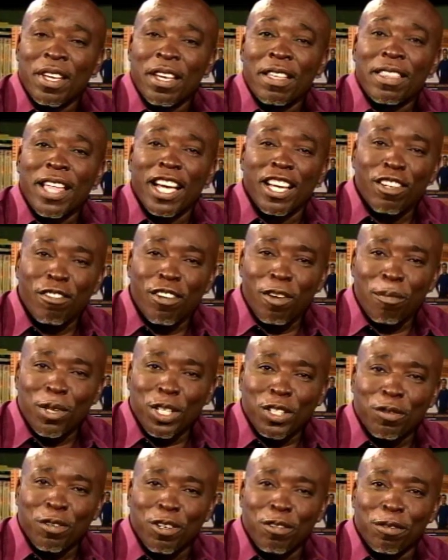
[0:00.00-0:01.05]
Thank you very much
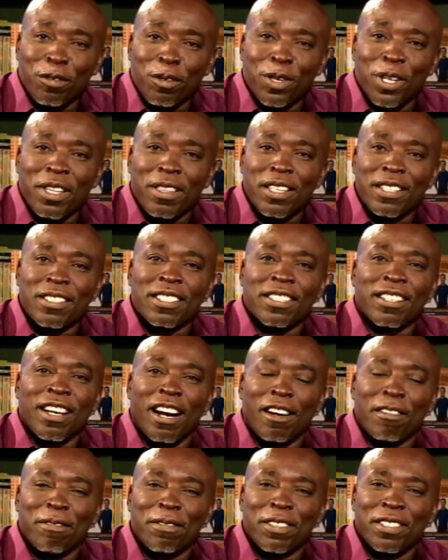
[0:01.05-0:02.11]
for viewing. This is
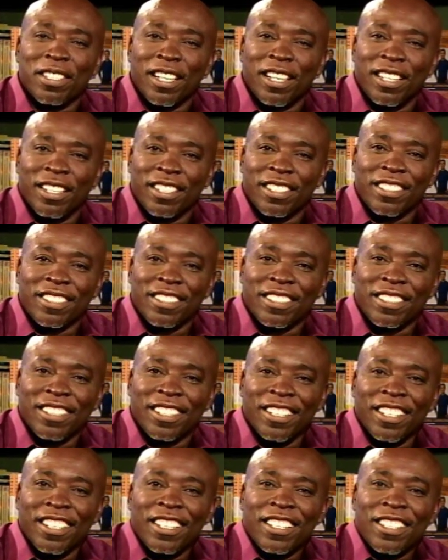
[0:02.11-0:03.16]
Garfield Ellis,
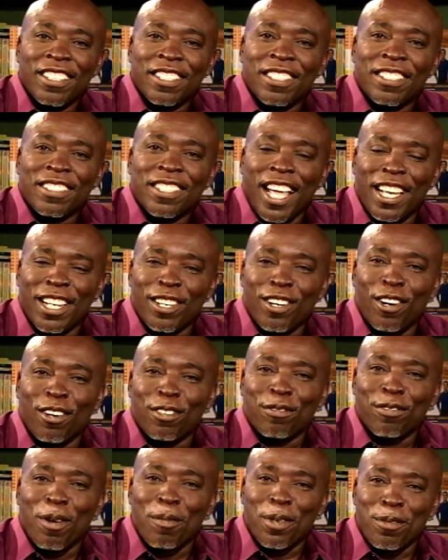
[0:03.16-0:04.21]
signing out
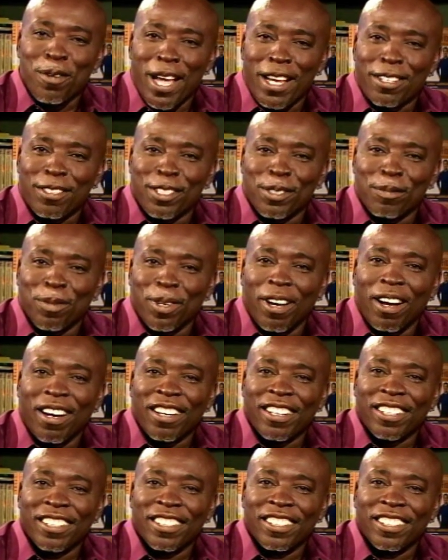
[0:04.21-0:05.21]
from the Writer's Block.